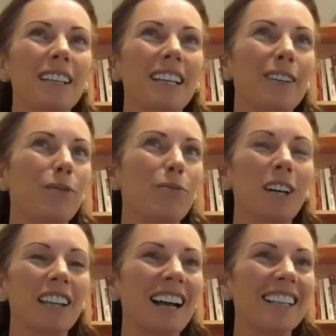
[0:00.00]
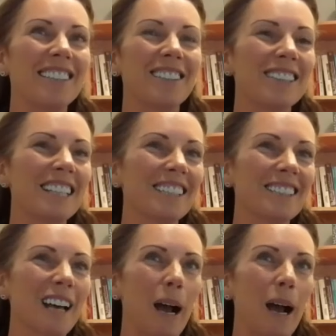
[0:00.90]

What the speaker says: even realize there's things that